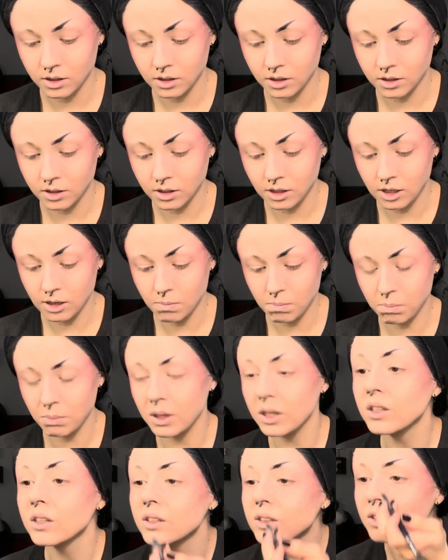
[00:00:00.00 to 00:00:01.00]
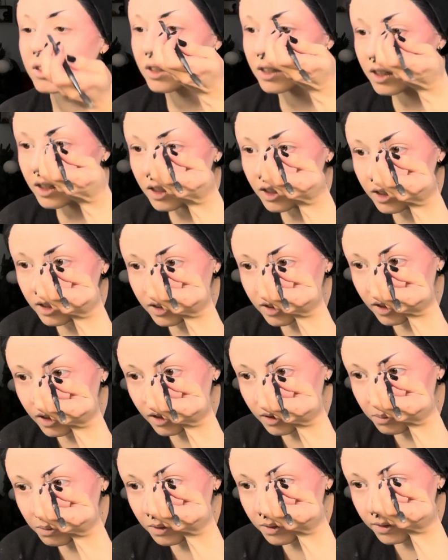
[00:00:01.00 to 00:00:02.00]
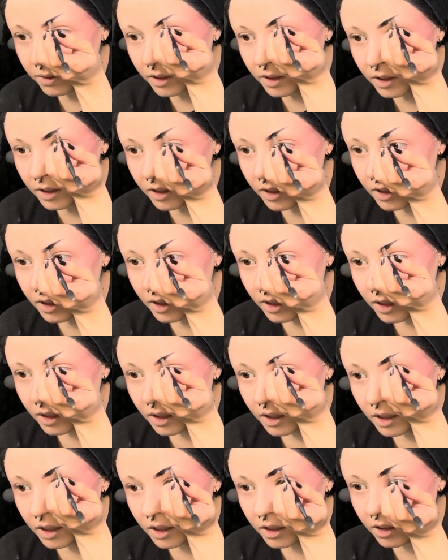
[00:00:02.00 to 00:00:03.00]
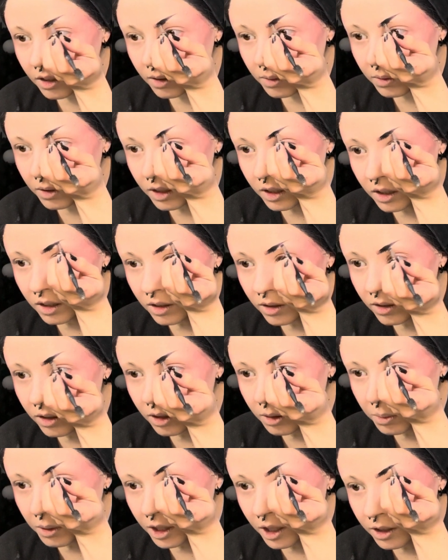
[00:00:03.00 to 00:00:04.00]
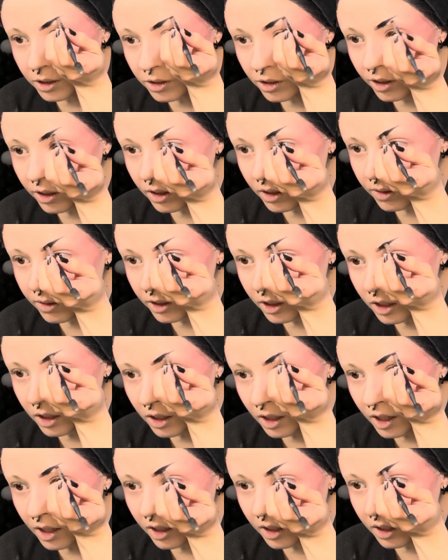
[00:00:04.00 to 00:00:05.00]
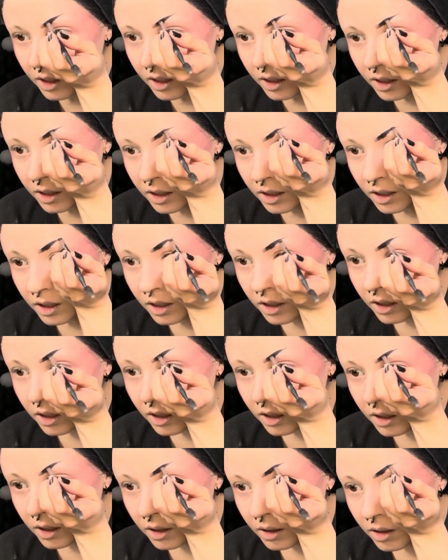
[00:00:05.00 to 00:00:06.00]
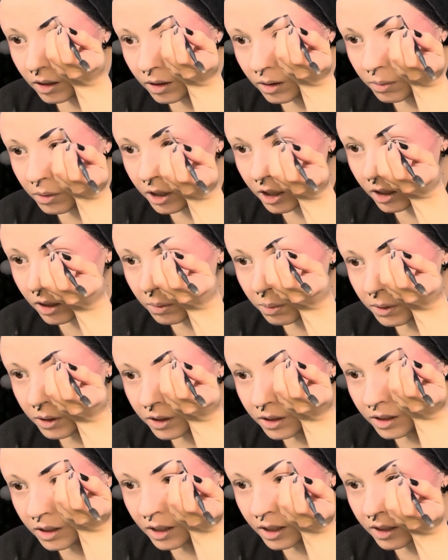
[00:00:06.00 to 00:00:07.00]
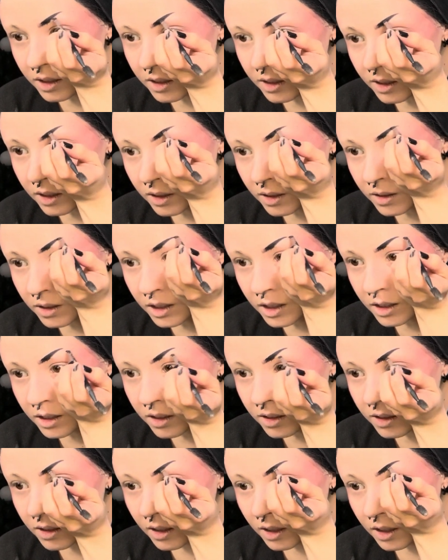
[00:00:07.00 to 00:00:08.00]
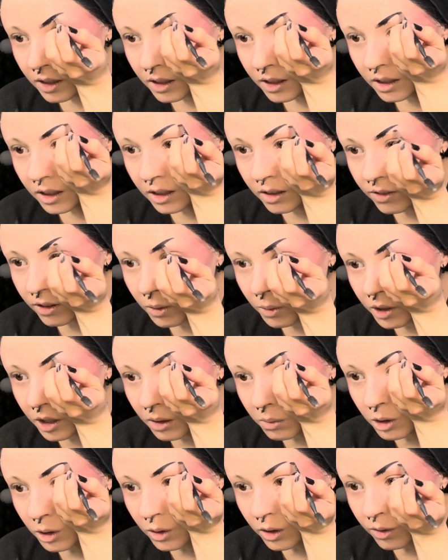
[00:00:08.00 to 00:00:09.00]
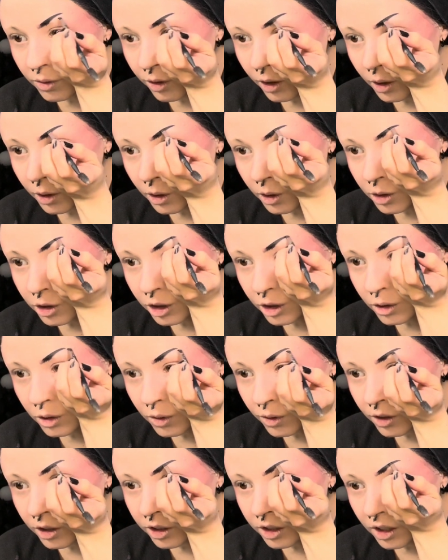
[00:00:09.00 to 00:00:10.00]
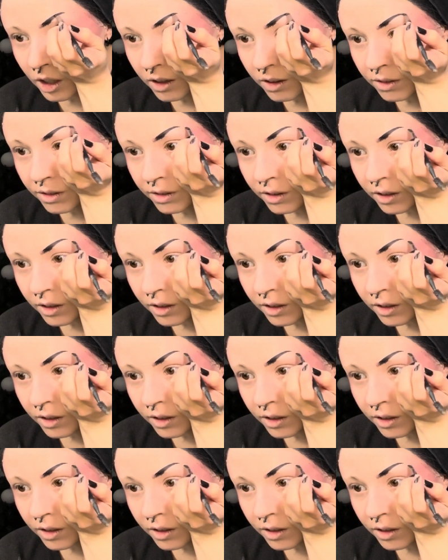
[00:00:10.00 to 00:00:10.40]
Just keep building on top of it. You can really do your brows however you like. Makeup isn't that serious. Even when I'm doing photo shoots for stuff.